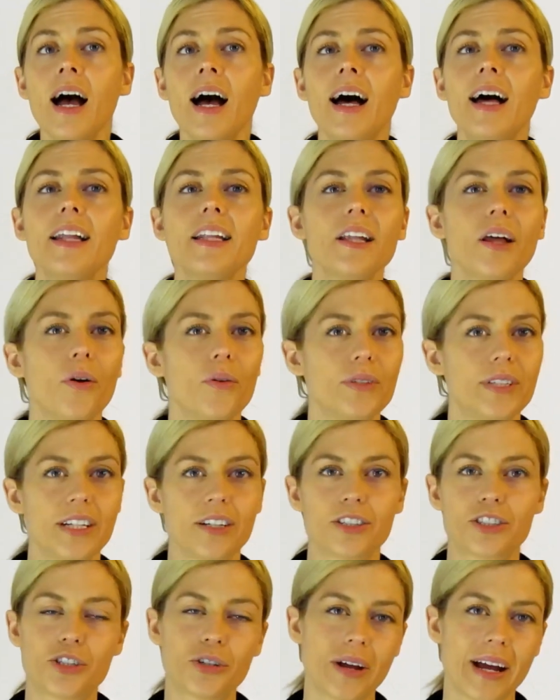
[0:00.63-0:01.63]
Hello,
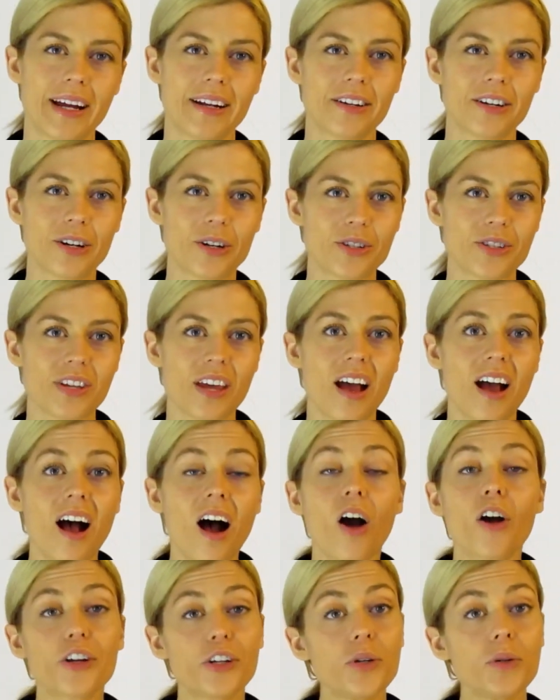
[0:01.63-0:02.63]
dear traders.
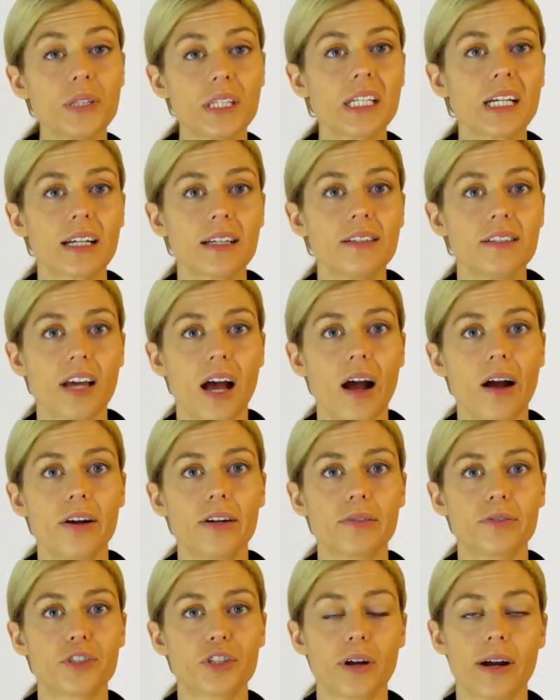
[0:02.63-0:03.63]
Are you sick and
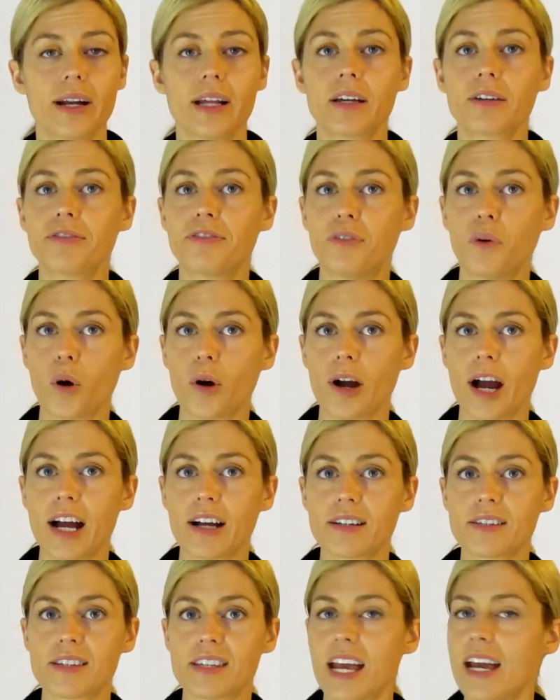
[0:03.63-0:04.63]
tired of trading
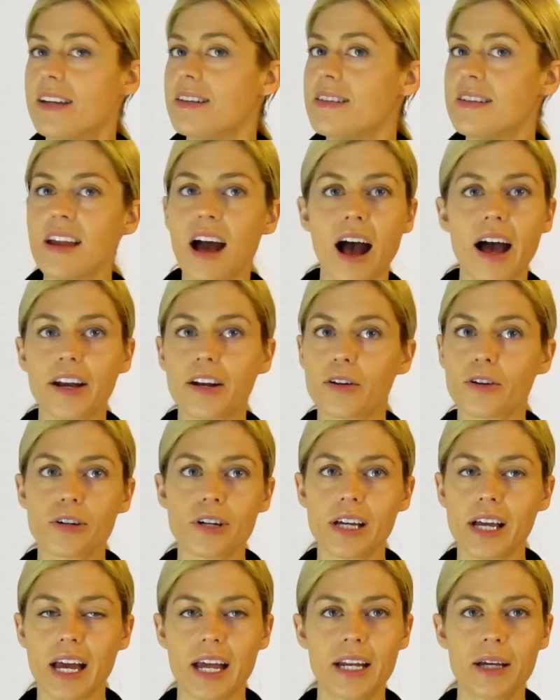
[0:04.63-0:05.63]
Forex and not
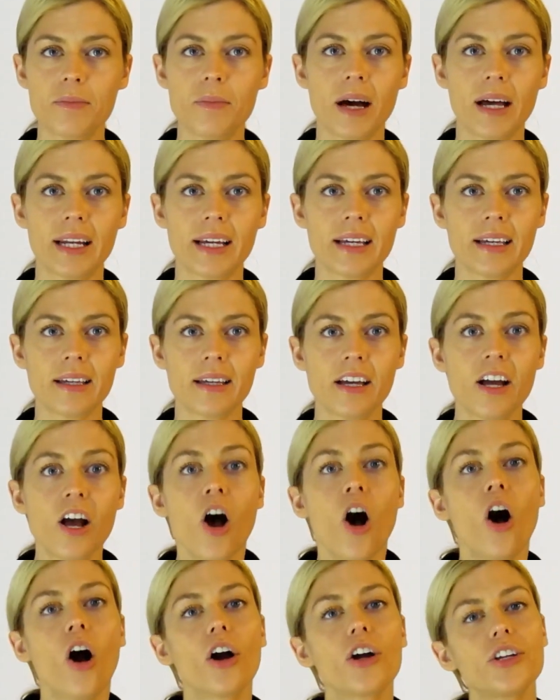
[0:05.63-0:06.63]
earning any money?
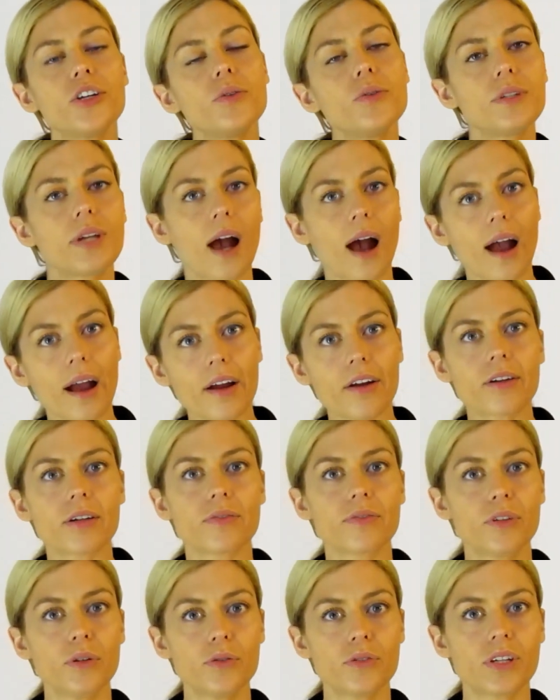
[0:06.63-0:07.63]
Are you tired
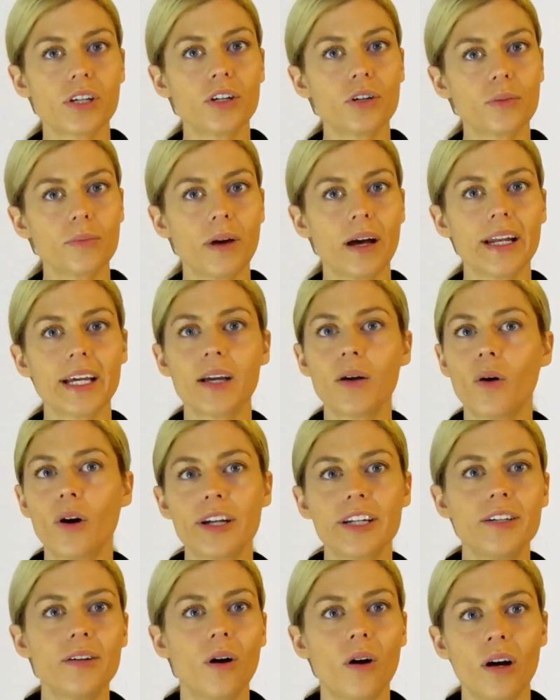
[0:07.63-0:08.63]
of losing your money
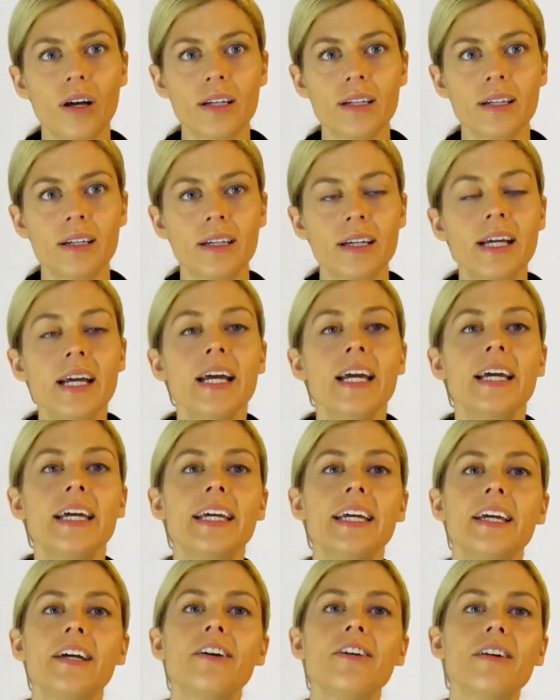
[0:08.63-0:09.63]
on and on?
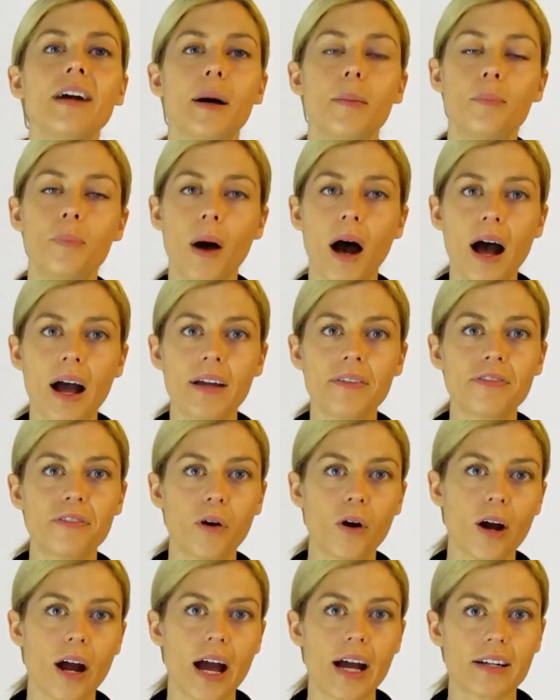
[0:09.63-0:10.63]
Here at
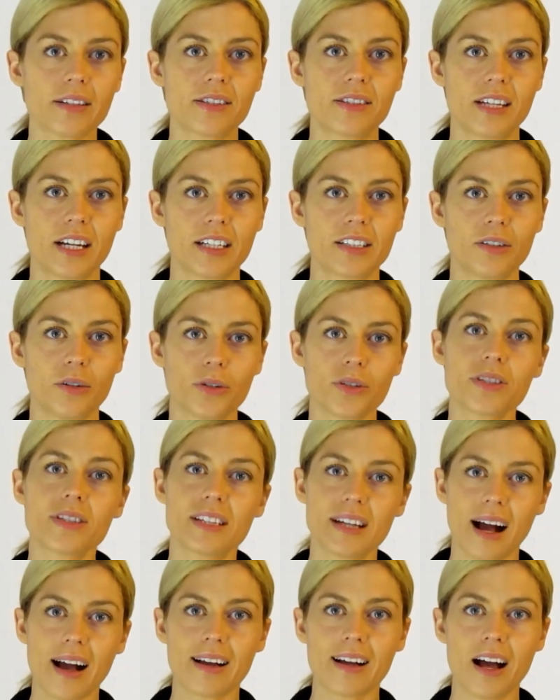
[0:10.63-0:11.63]

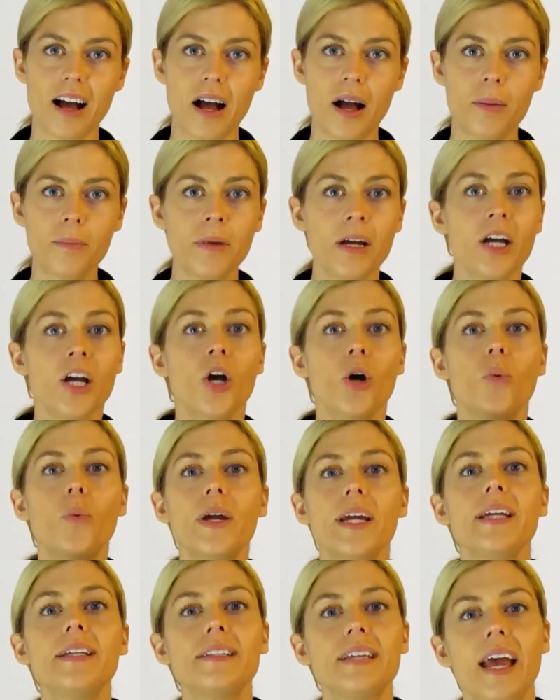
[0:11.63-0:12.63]
ForexSignals.com,
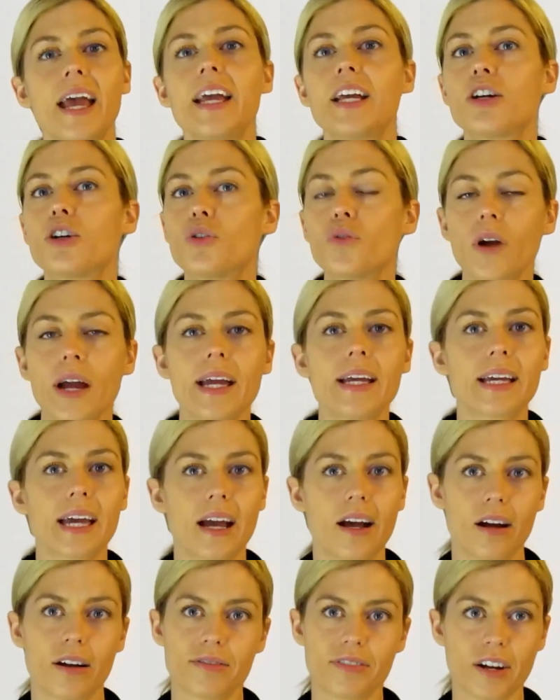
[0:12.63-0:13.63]
we take great
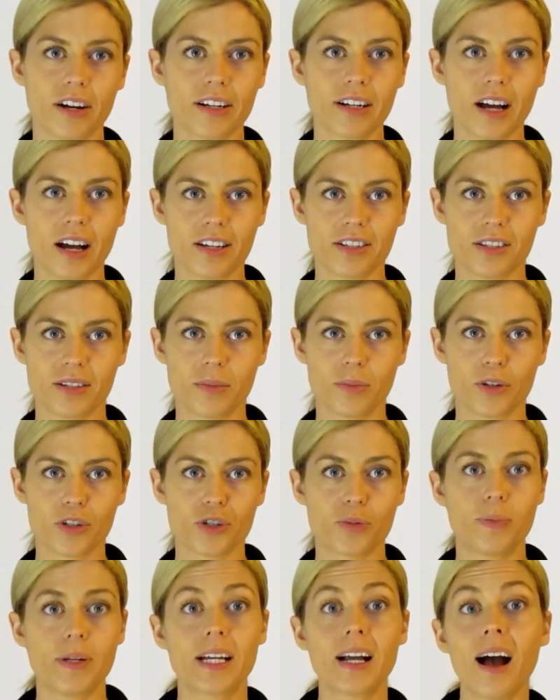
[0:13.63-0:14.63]
care of our
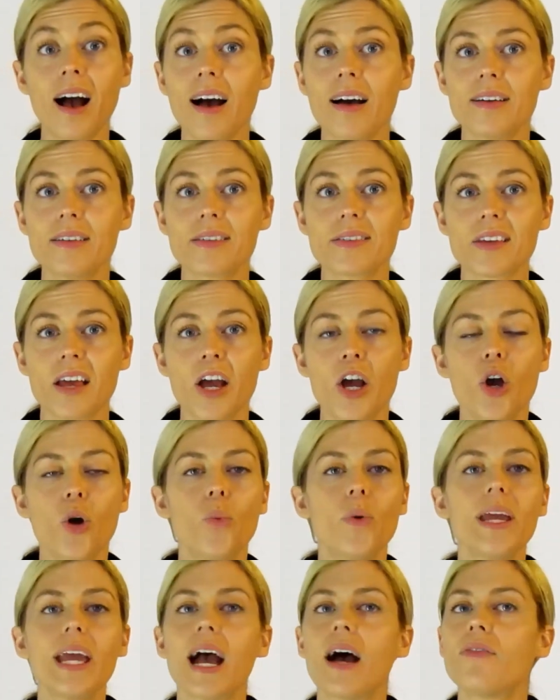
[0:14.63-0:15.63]
customers because
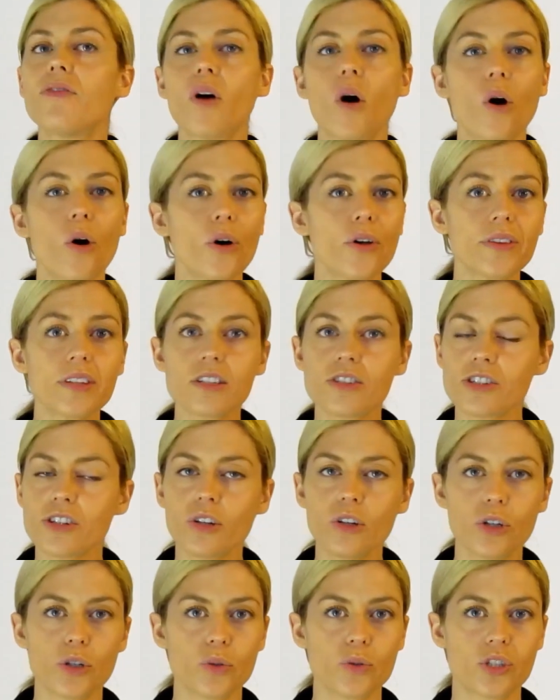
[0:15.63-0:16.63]
we have all the
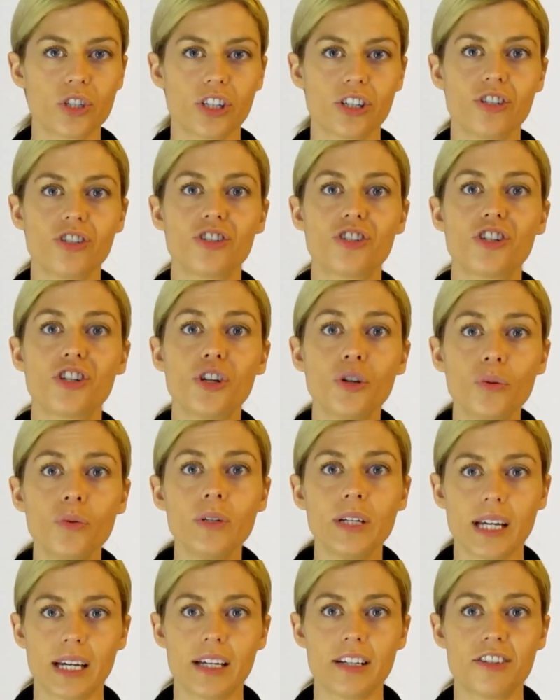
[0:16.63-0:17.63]
solutions you
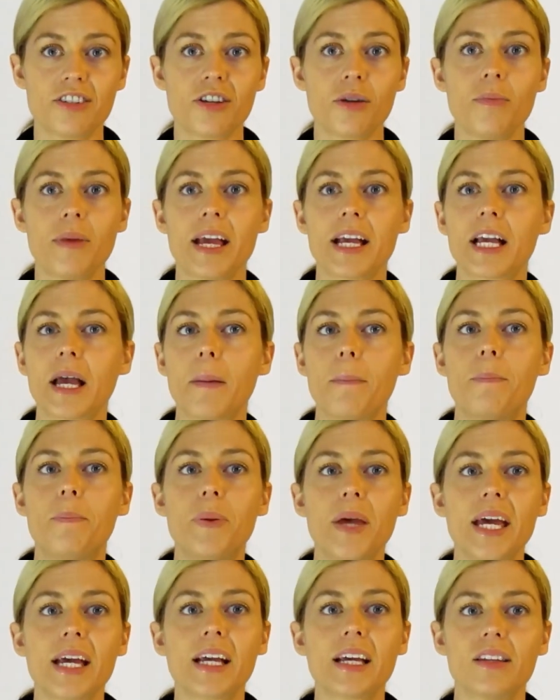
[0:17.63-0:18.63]
need to make it
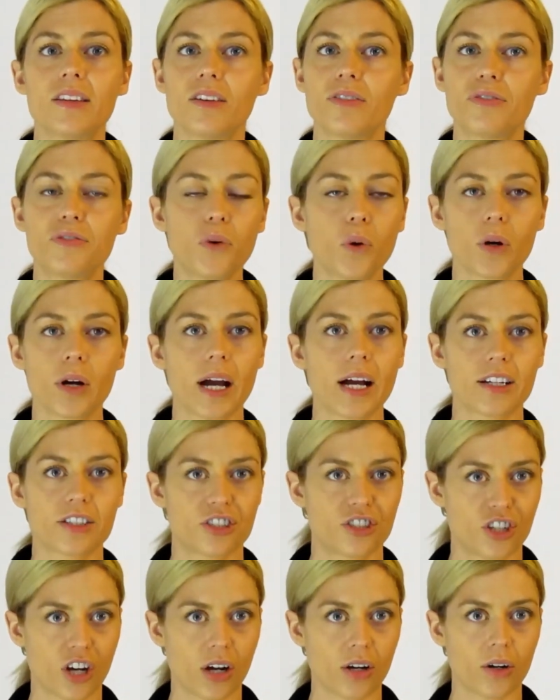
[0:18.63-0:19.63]
big in the
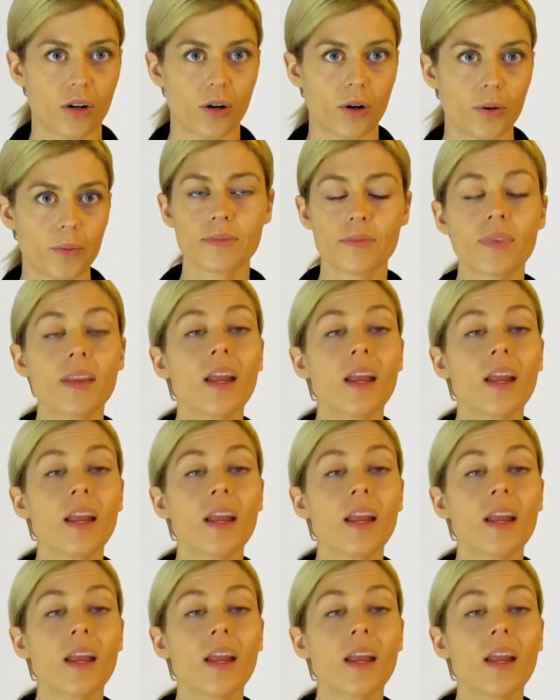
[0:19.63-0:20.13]
Forex jungle.